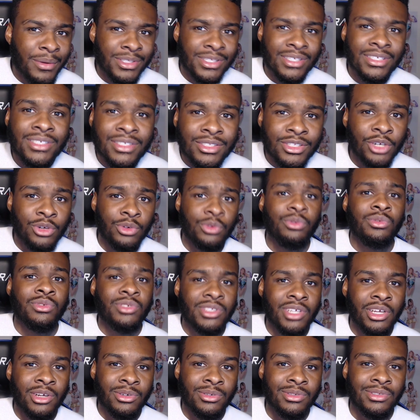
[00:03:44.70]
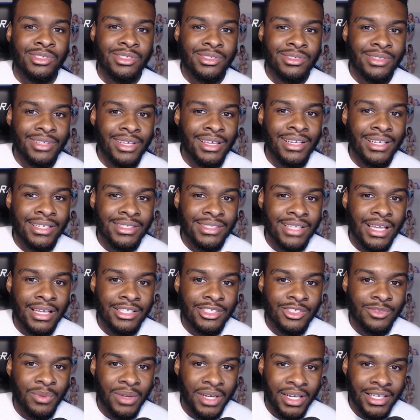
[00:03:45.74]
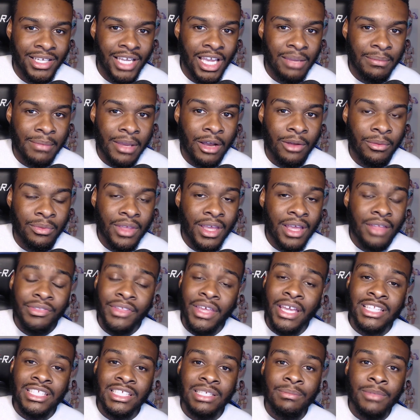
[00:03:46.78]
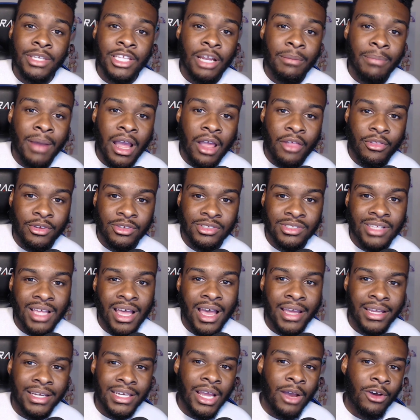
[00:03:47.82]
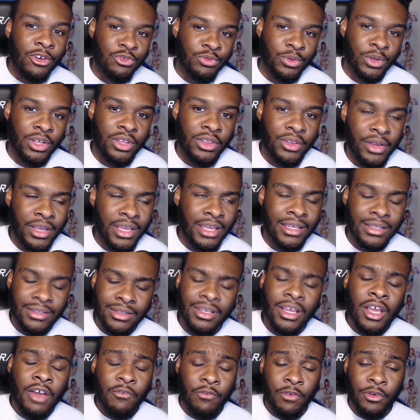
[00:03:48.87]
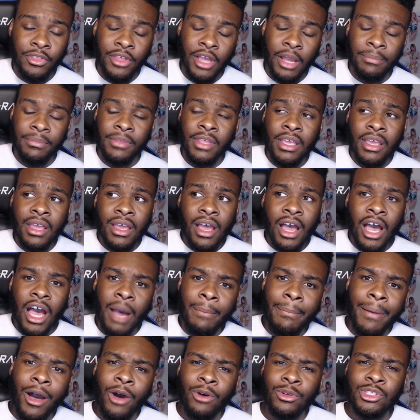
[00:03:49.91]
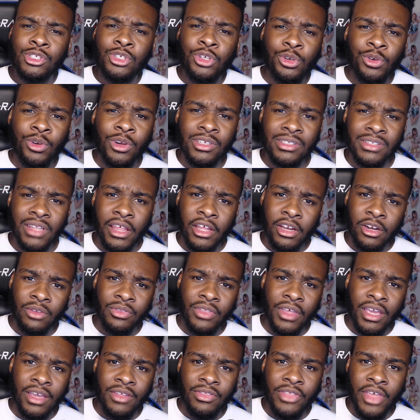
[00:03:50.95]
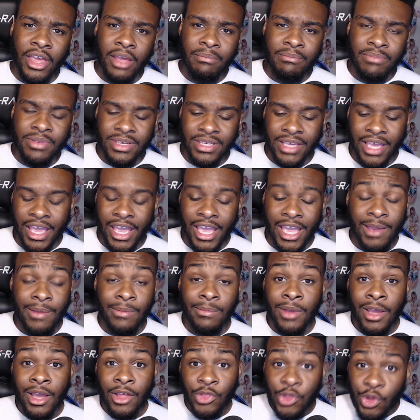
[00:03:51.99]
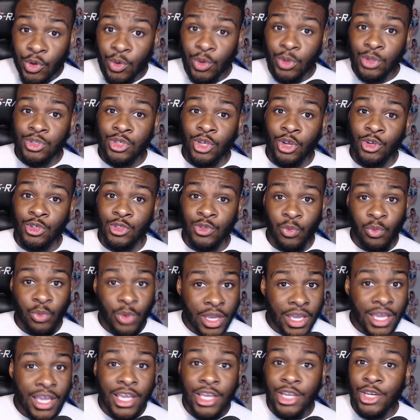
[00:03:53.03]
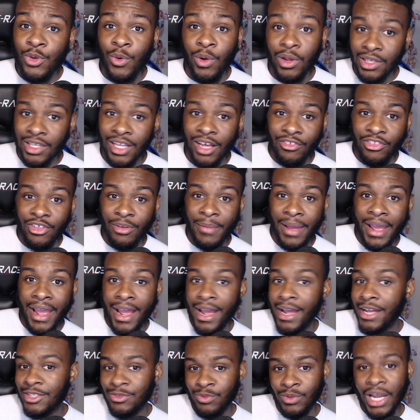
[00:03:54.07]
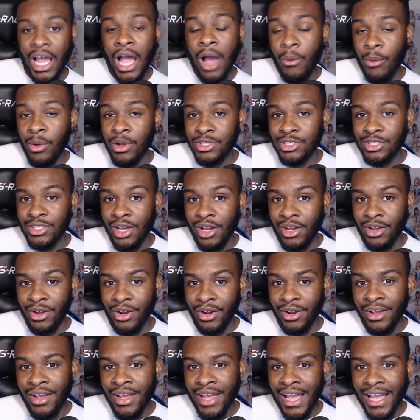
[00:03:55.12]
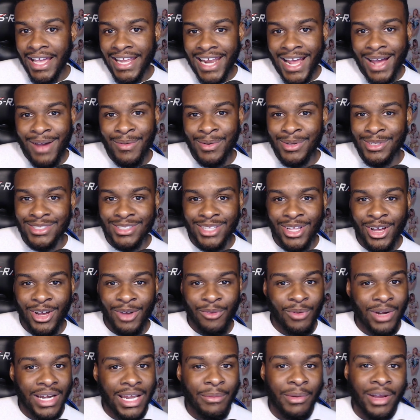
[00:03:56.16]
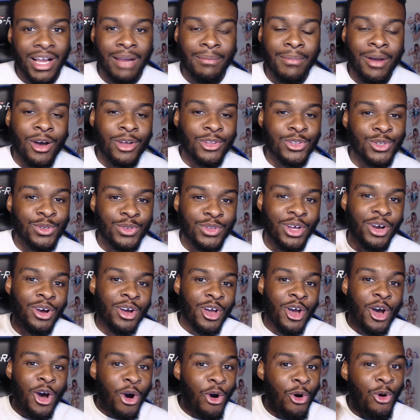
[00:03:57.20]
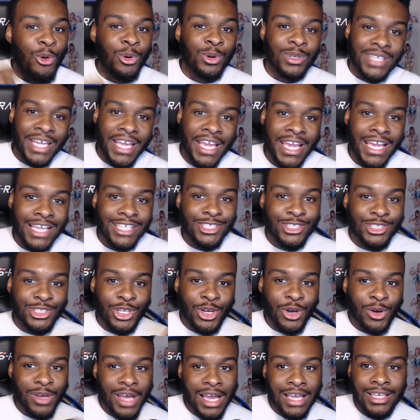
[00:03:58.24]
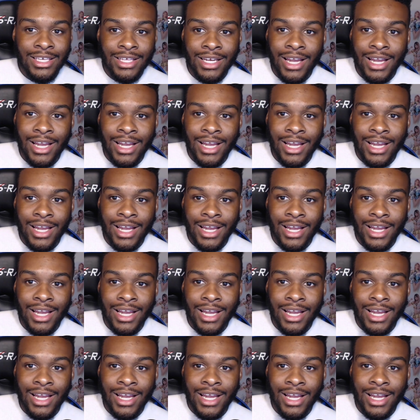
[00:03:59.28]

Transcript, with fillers: just the Usos, in a sense, when it came out. They had Tamina by their side, and that was really it for them. About 2 years later, they then became the Usos we knew and loved them as when I was younger, and that was when they would come out and do the whole dance, you know,